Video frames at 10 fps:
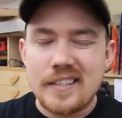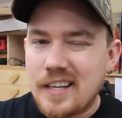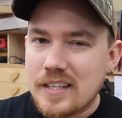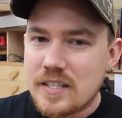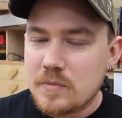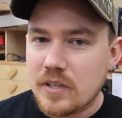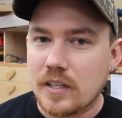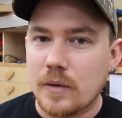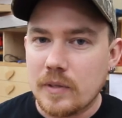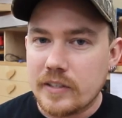Kind of seems
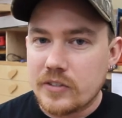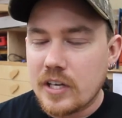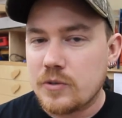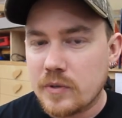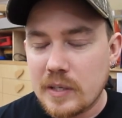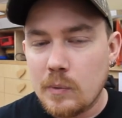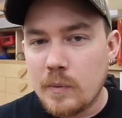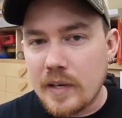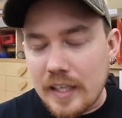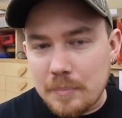like our release schedule, the
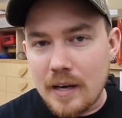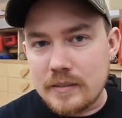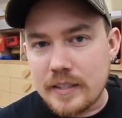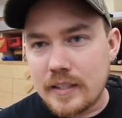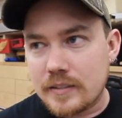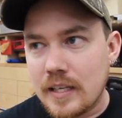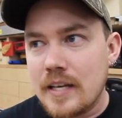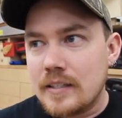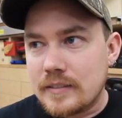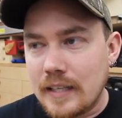
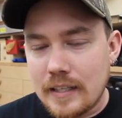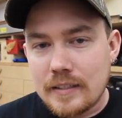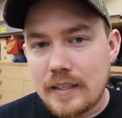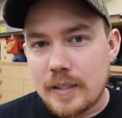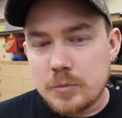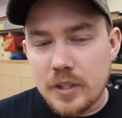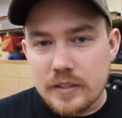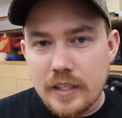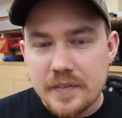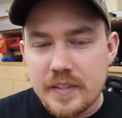woodworkingpodcast.com.
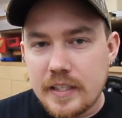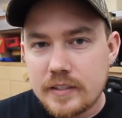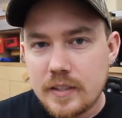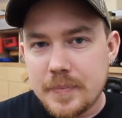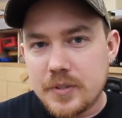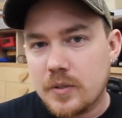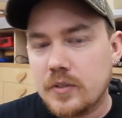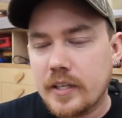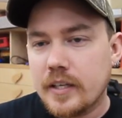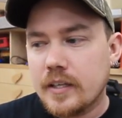Check that out for the next
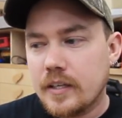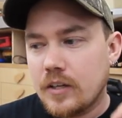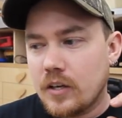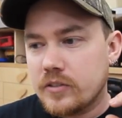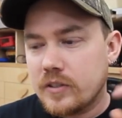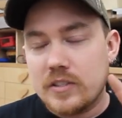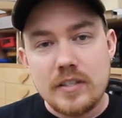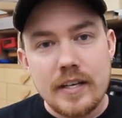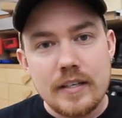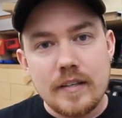episode. And also the
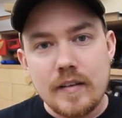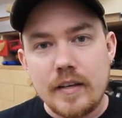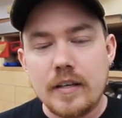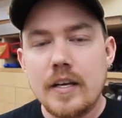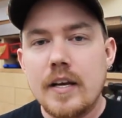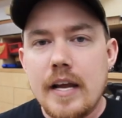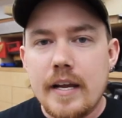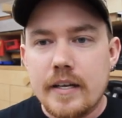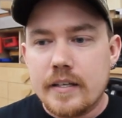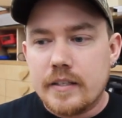second thing
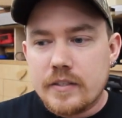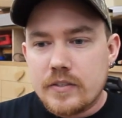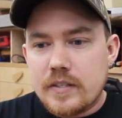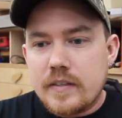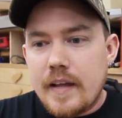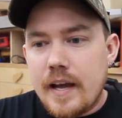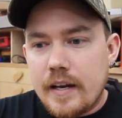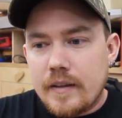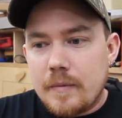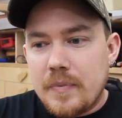is
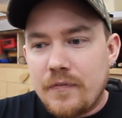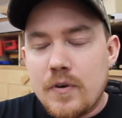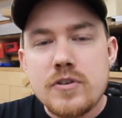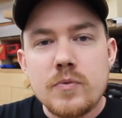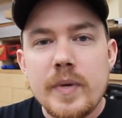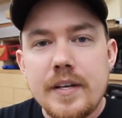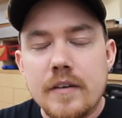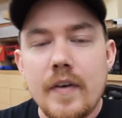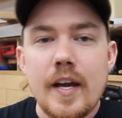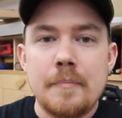that the first week
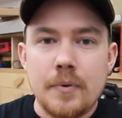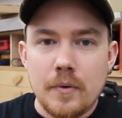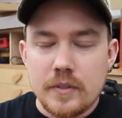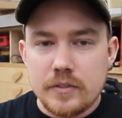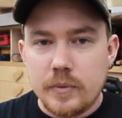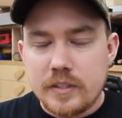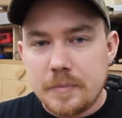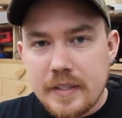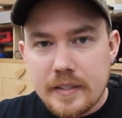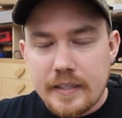of April is going
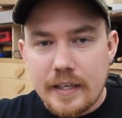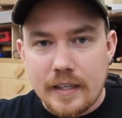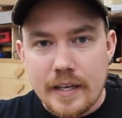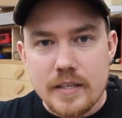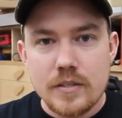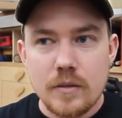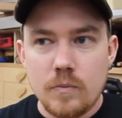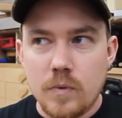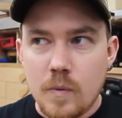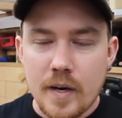to be the Atlanta
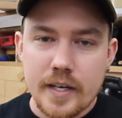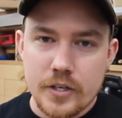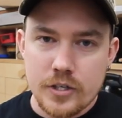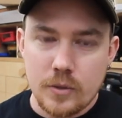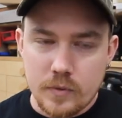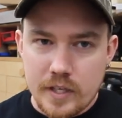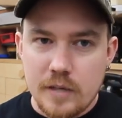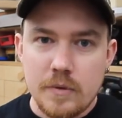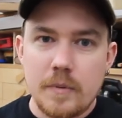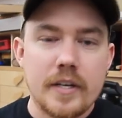Woodworking Show.
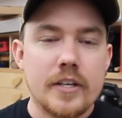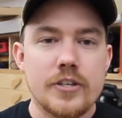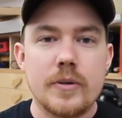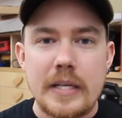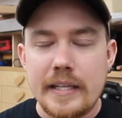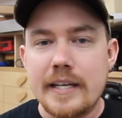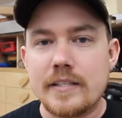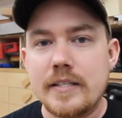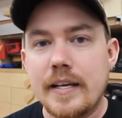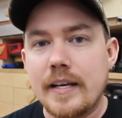The Woodworking Show at
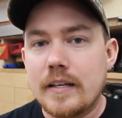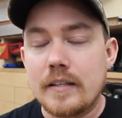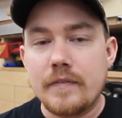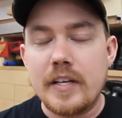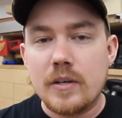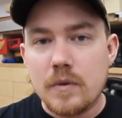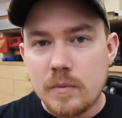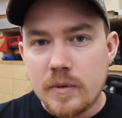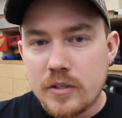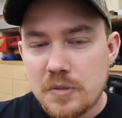Atlanta and the Video
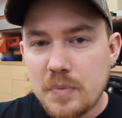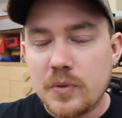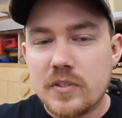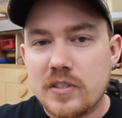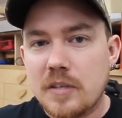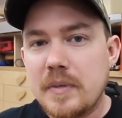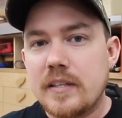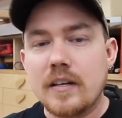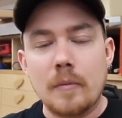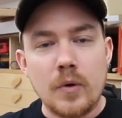Woodworkers booth is going to be
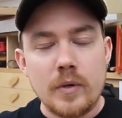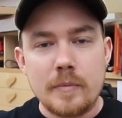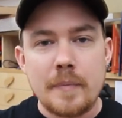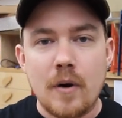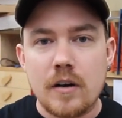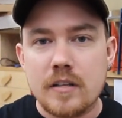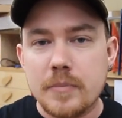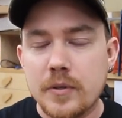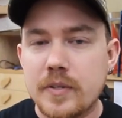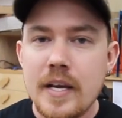there. I'm going to be part of the
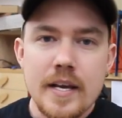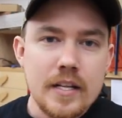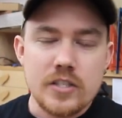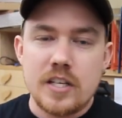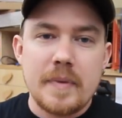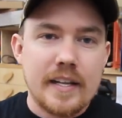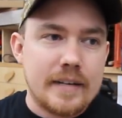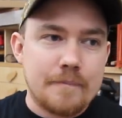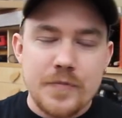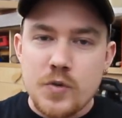booth. There's going to be
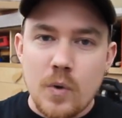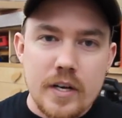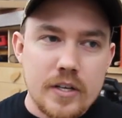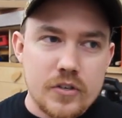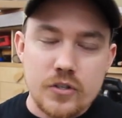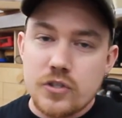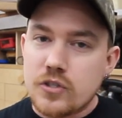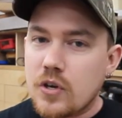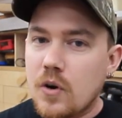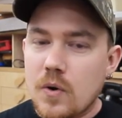like 20 or
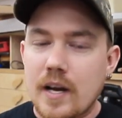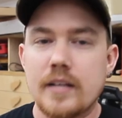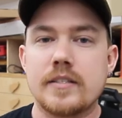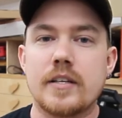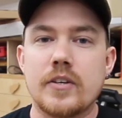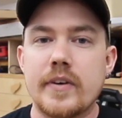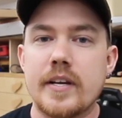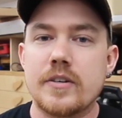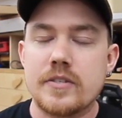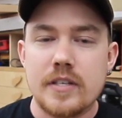so content
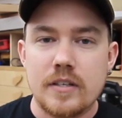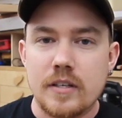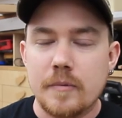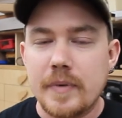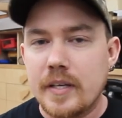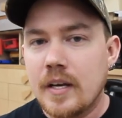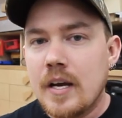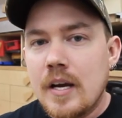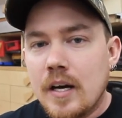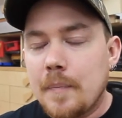creators that are going to be
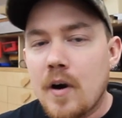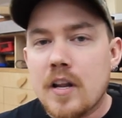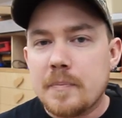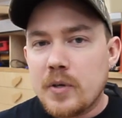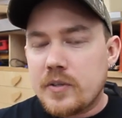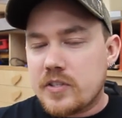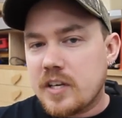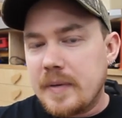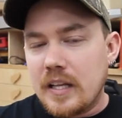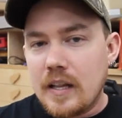a part of the booth. It's
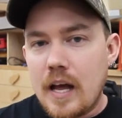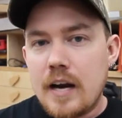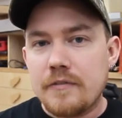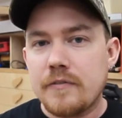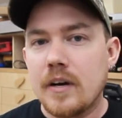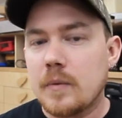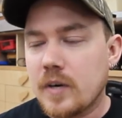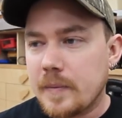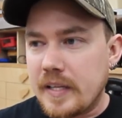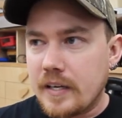going to be a lot of fun. We're
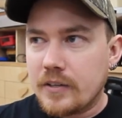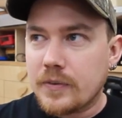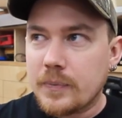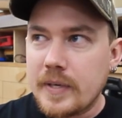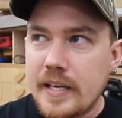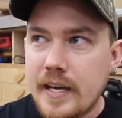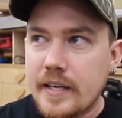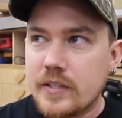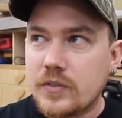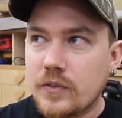going to be there three
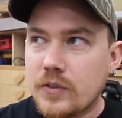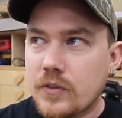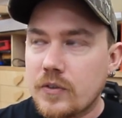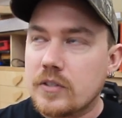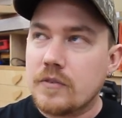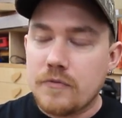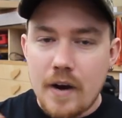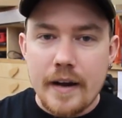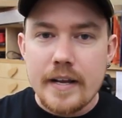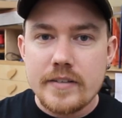days. It's a
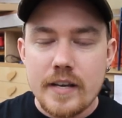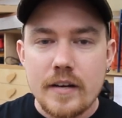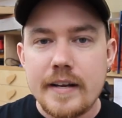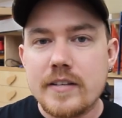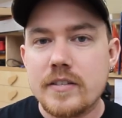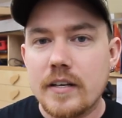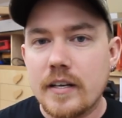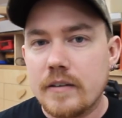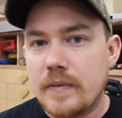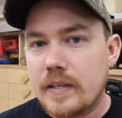Friday, Saturday,
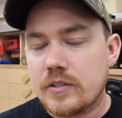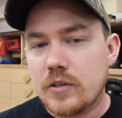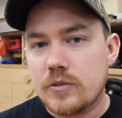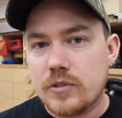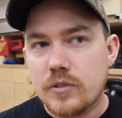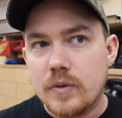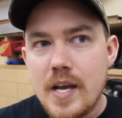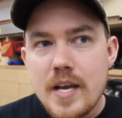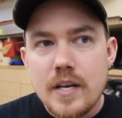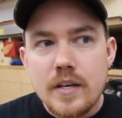Sunday event. Go to
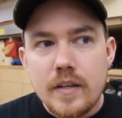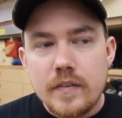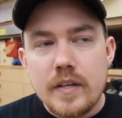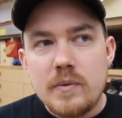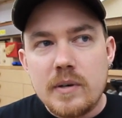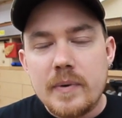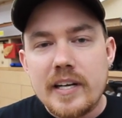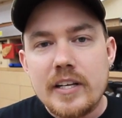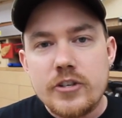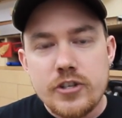
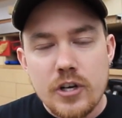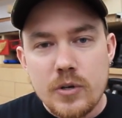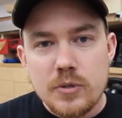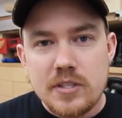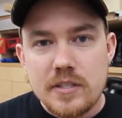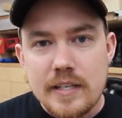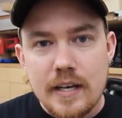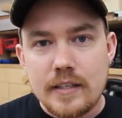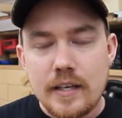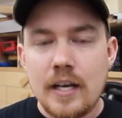
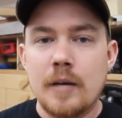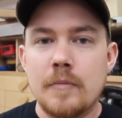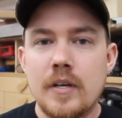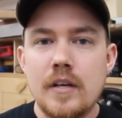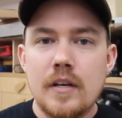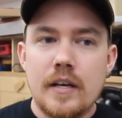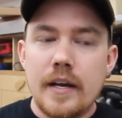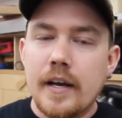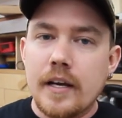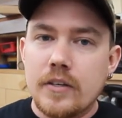thewoodworkingshows.com
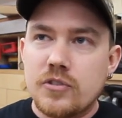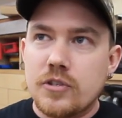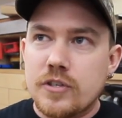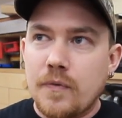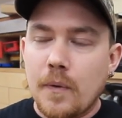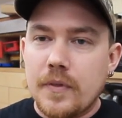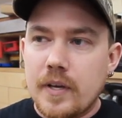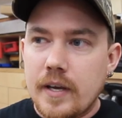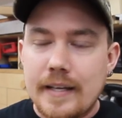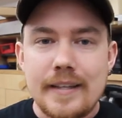and search for
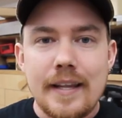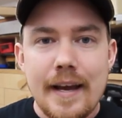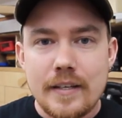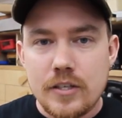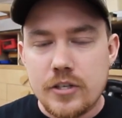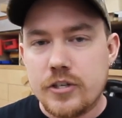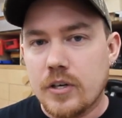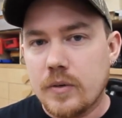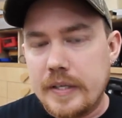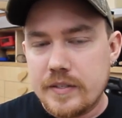the Atlanta
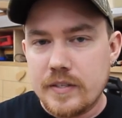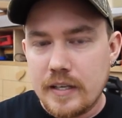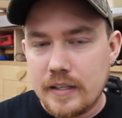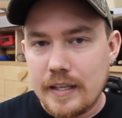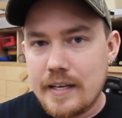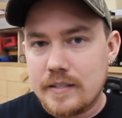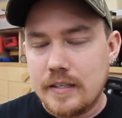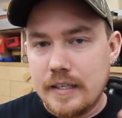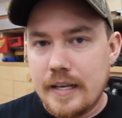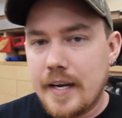Show. It's in
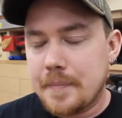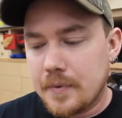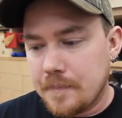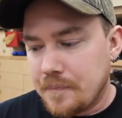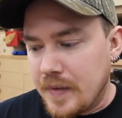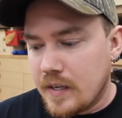Atlanta in April.